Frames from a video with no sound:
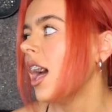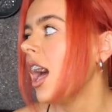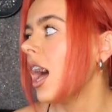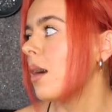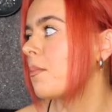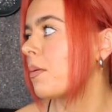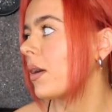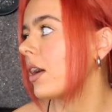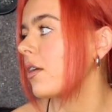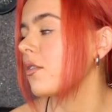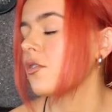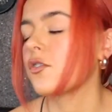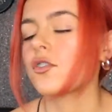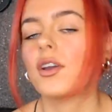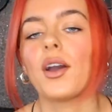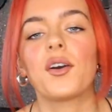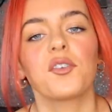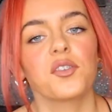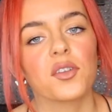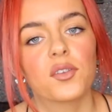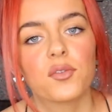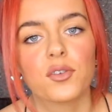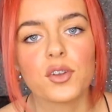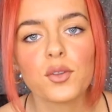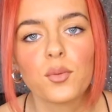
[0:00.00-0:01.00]
a pair of
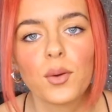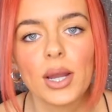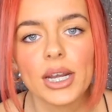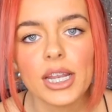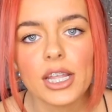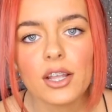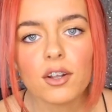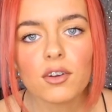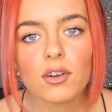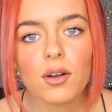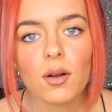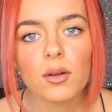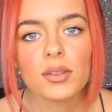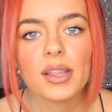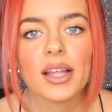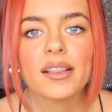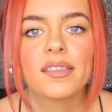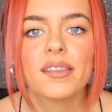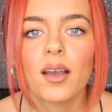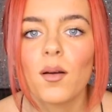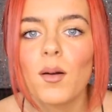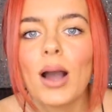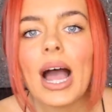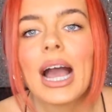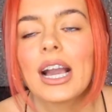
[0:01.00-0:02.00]
trousers for 20 euro that
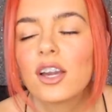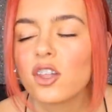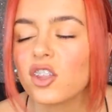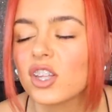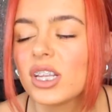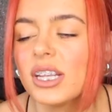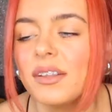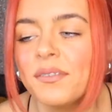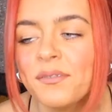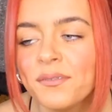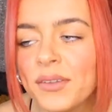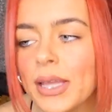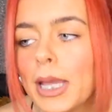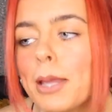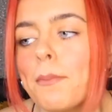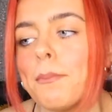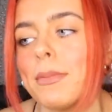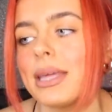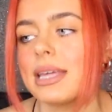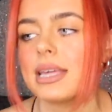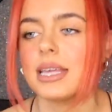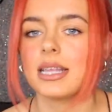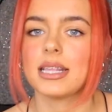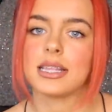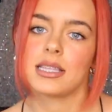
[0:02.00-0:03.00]
don't actually fit
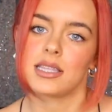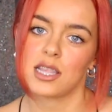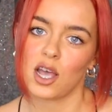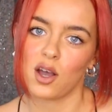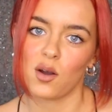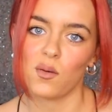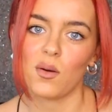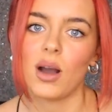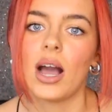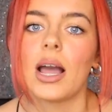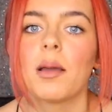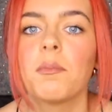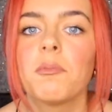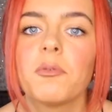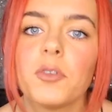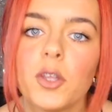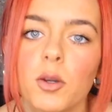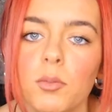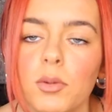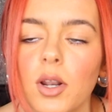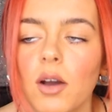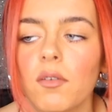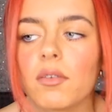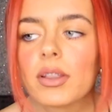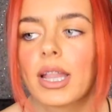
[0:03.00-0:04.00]
me, so I'm
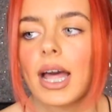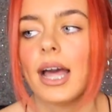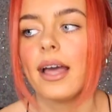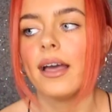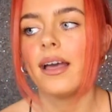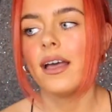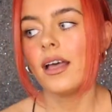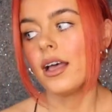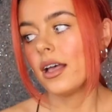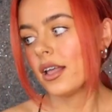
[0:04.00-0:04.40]
fuming over that.